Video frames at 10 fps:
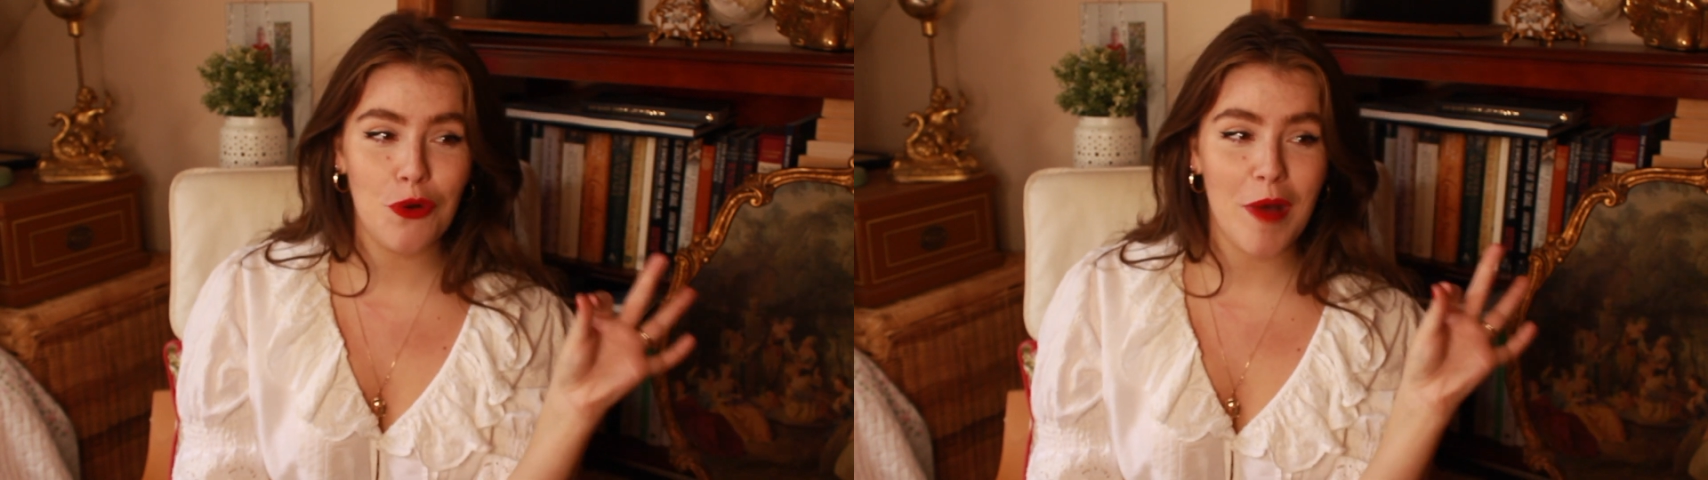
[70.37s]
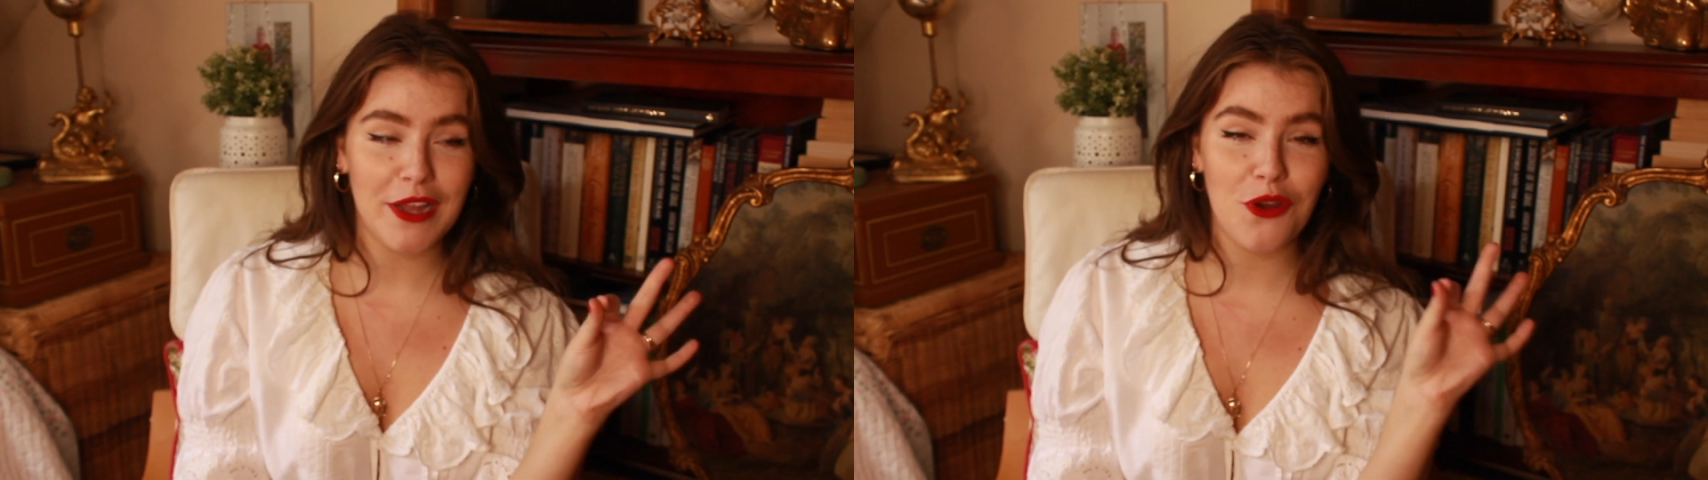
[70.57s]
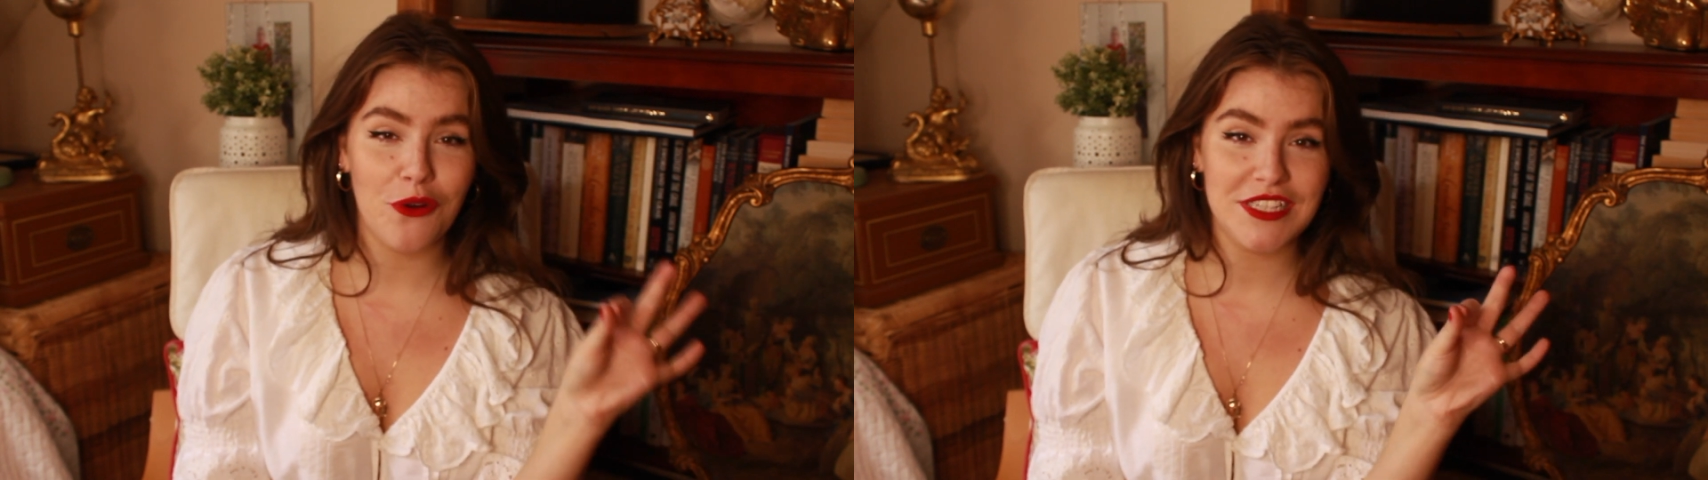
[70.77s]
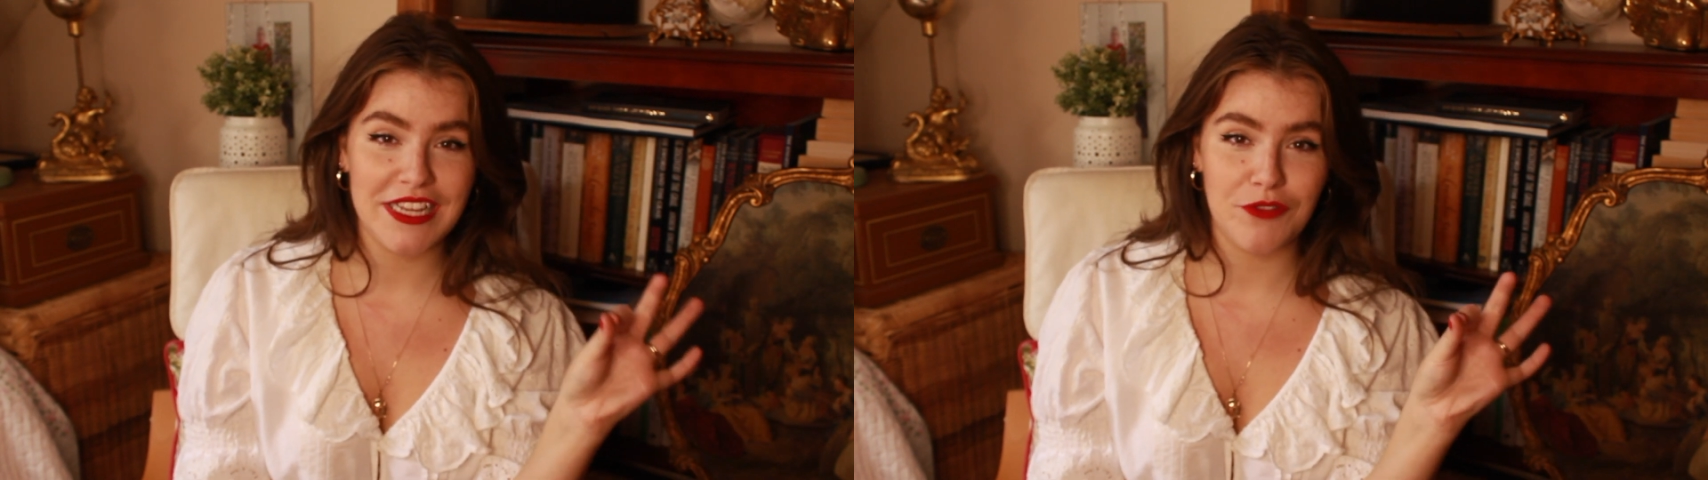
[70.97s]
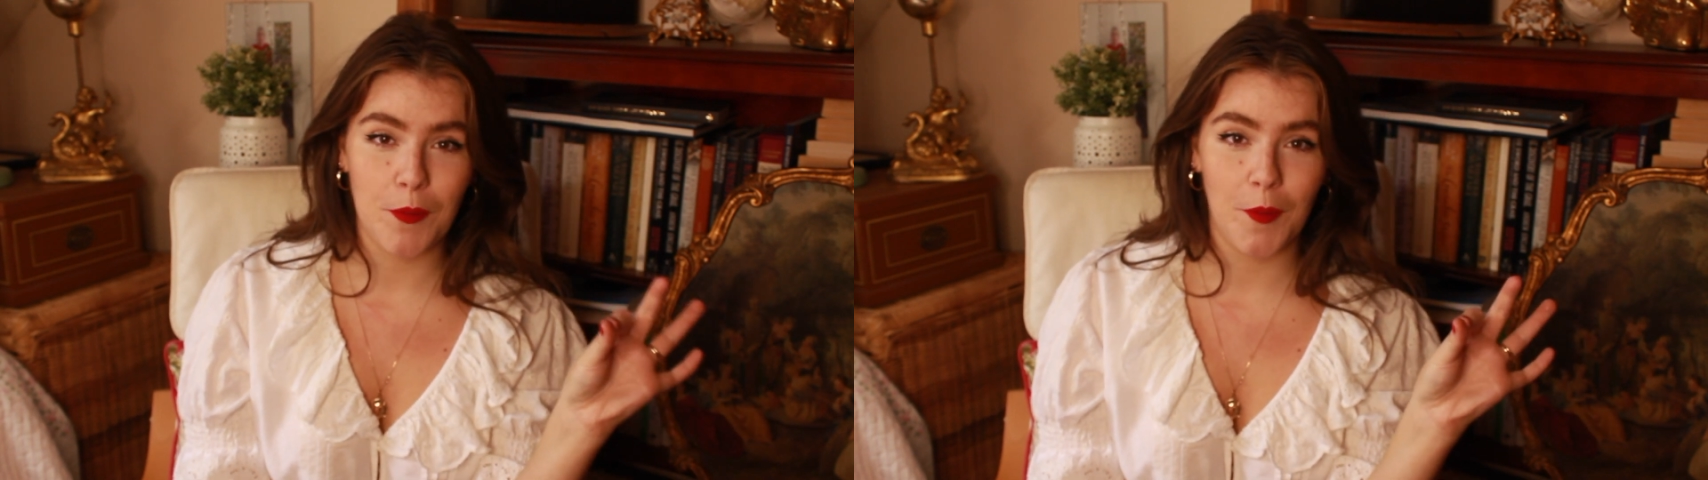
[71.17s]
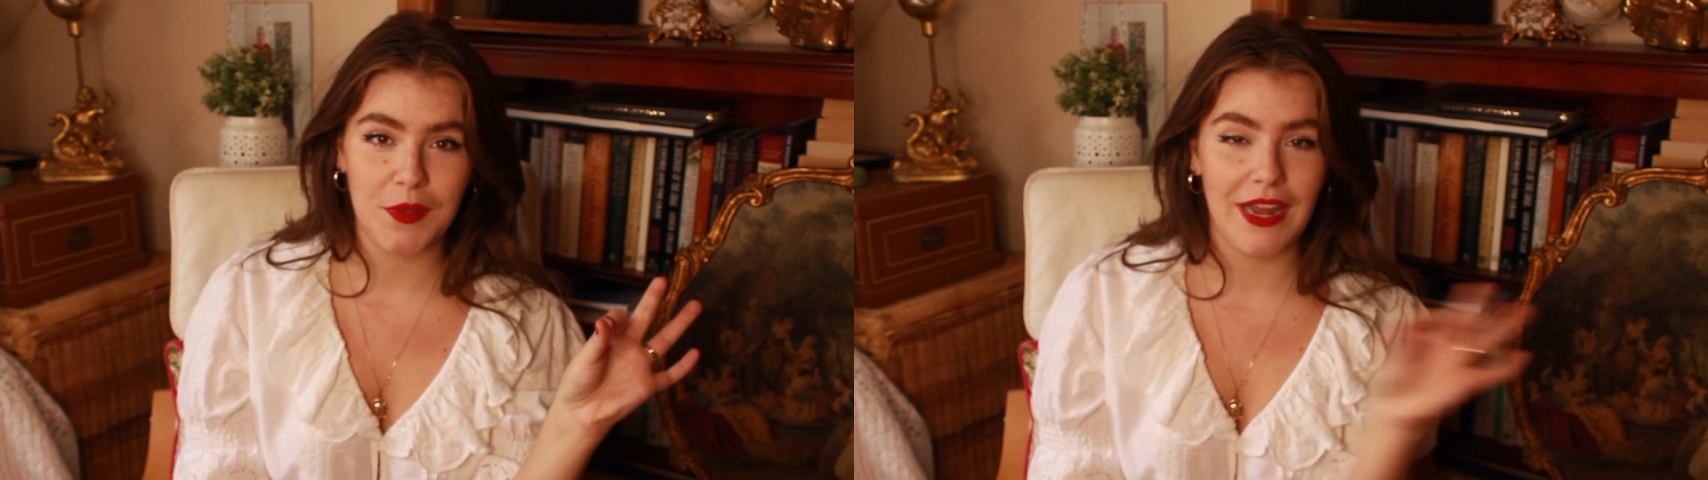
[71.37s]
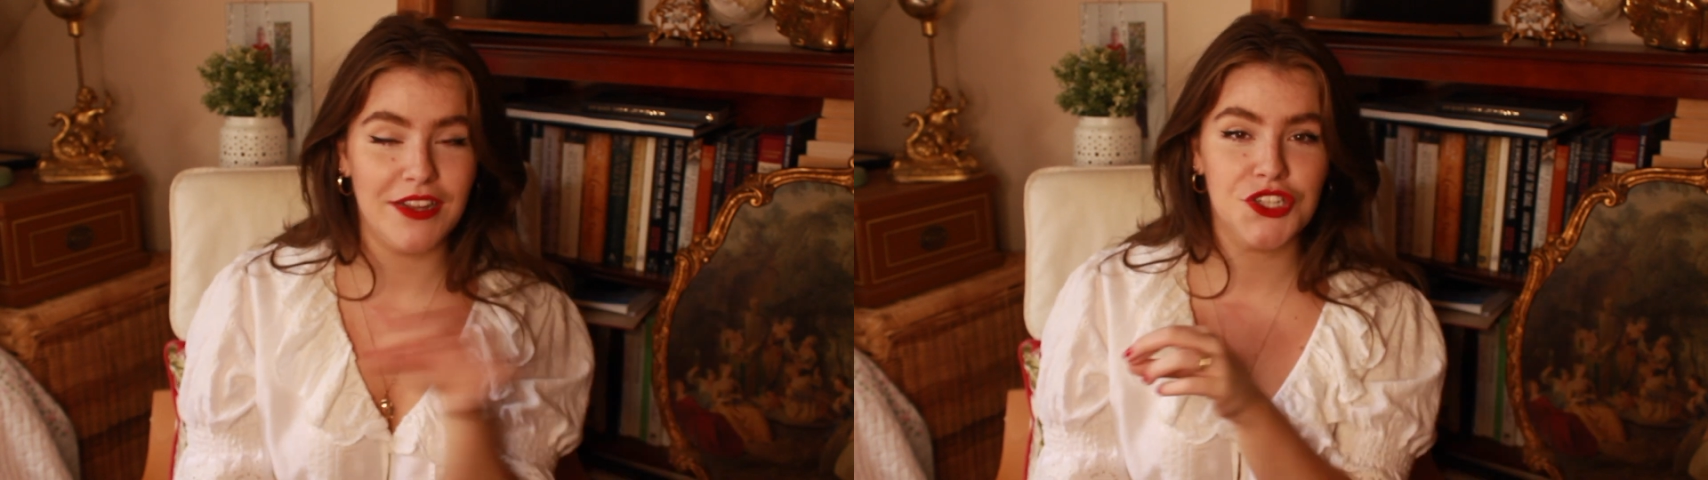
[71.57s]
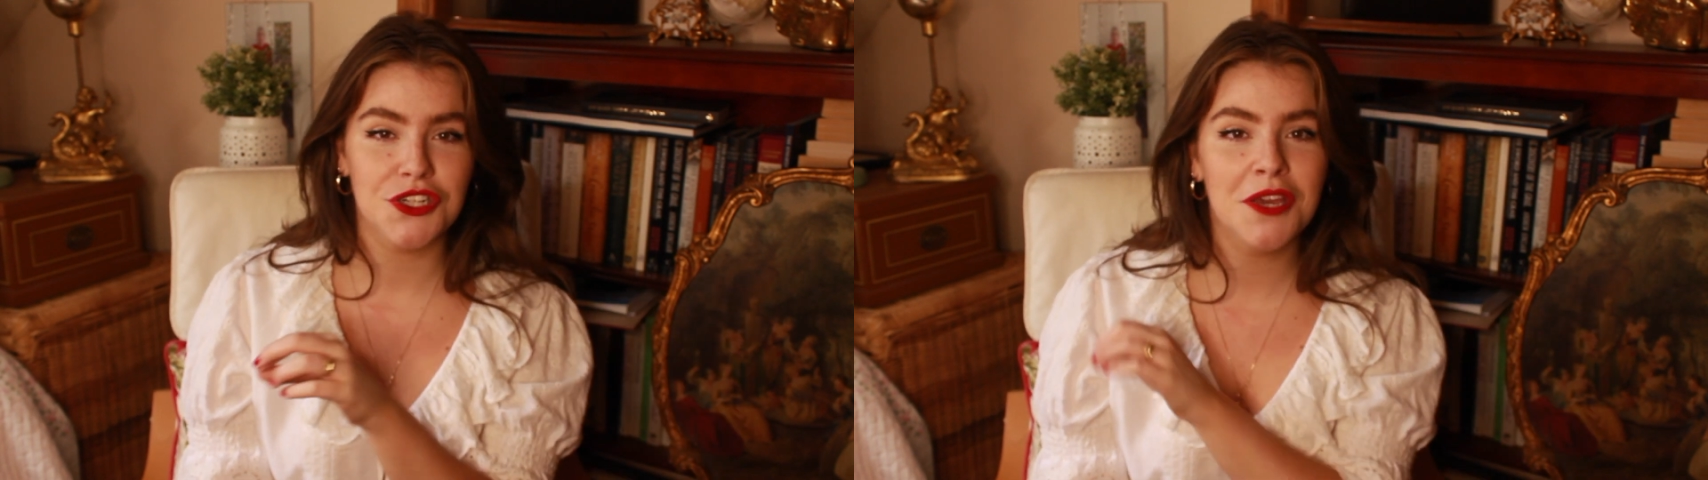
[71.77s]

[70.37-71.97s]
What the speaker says: minority of the population